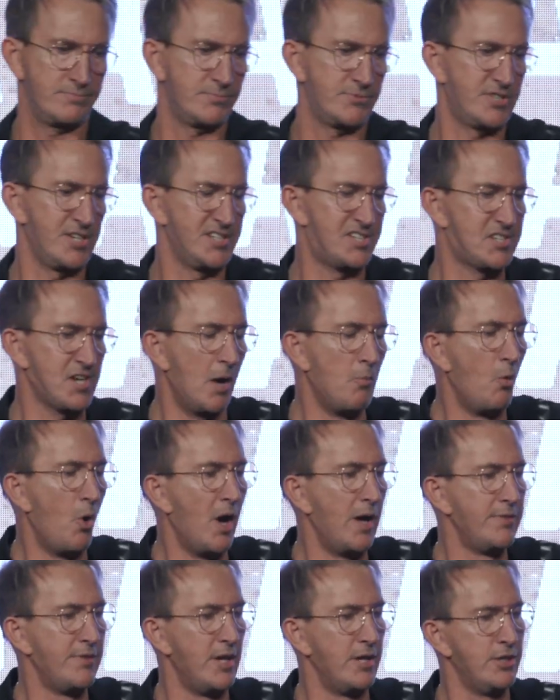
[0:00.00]
See,
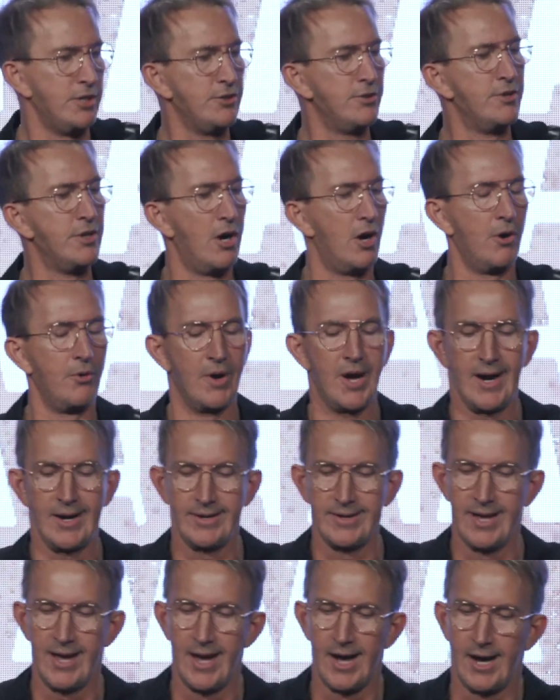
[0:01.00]
someone that you know
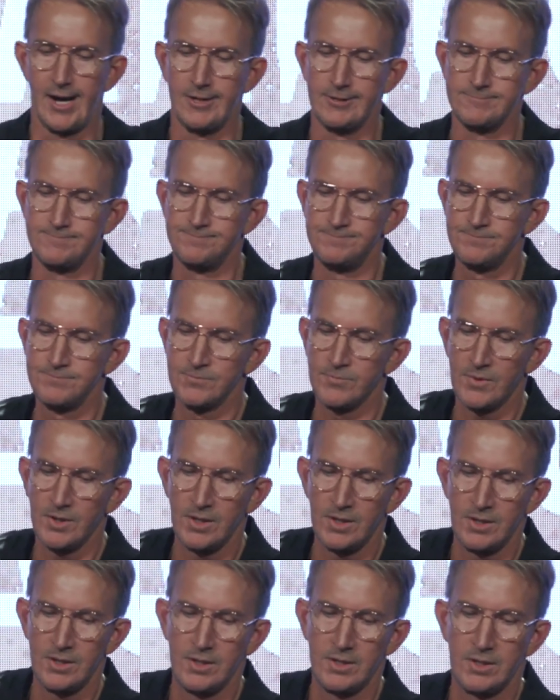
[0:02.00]
right now
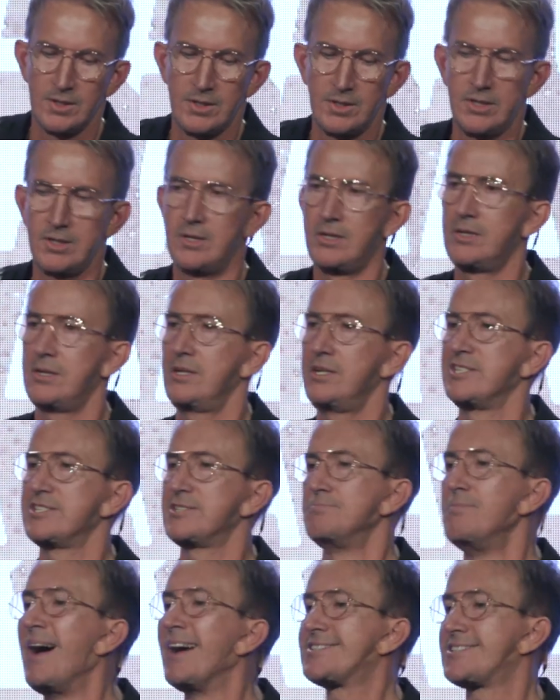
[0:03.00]

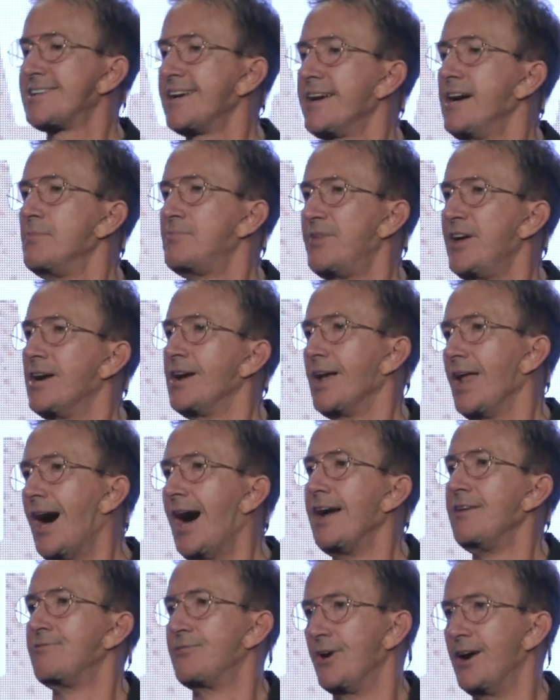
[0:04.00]
is messing up their
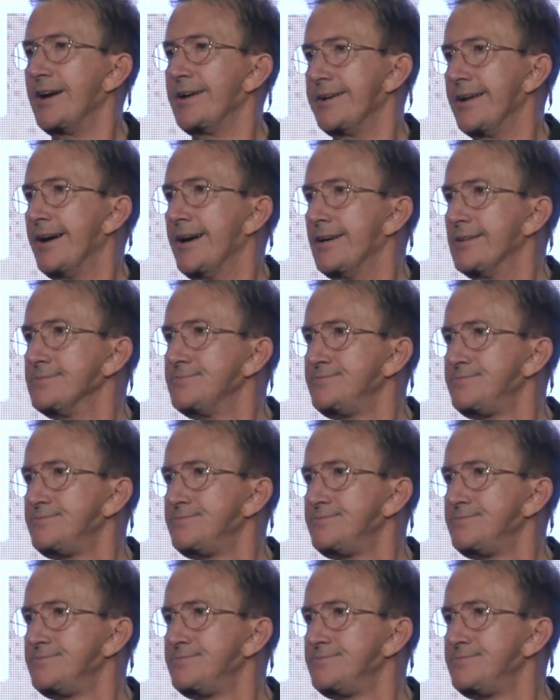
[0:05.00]
life right now.